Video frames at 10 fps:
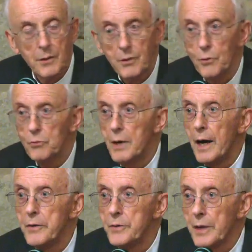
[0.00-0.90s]
all
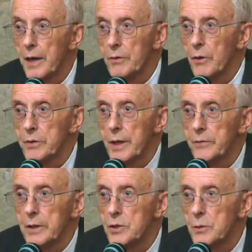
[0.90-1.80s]
round, and I've got
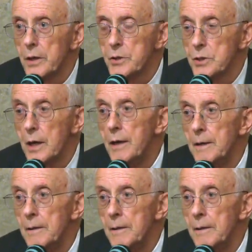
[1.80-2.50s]
nothing to answer?"